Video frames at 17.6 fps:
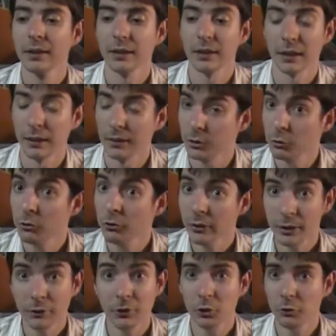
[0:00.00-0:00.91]
Yeah, you
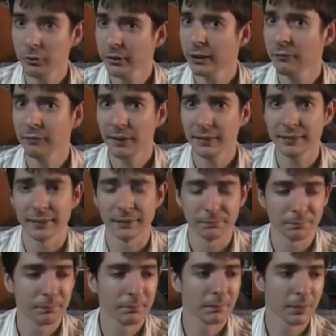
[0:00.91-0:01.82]
really felt it.
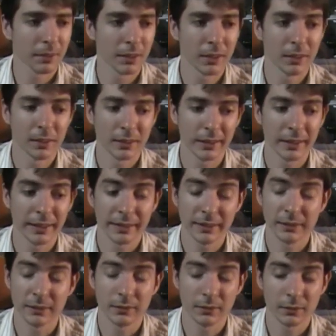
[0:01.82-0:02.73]

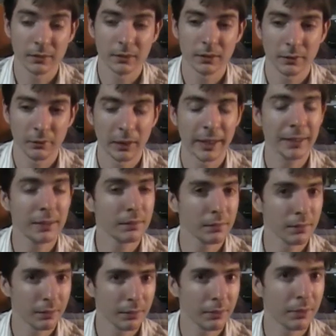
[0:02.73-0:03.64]

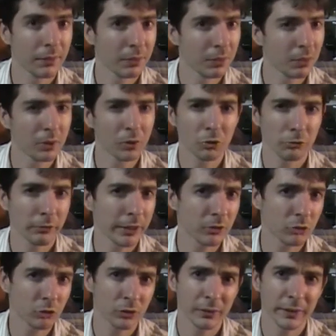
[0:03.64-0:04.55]
The
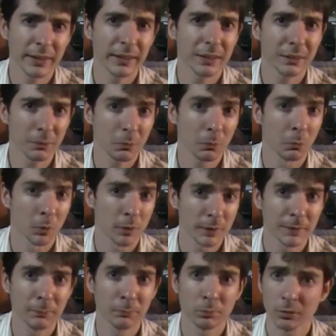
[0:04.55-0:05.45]
direction there
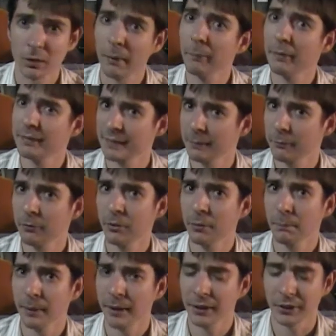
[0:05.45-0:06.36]
was probably some of the
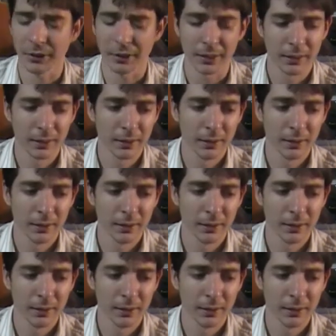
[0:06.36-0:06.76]
better.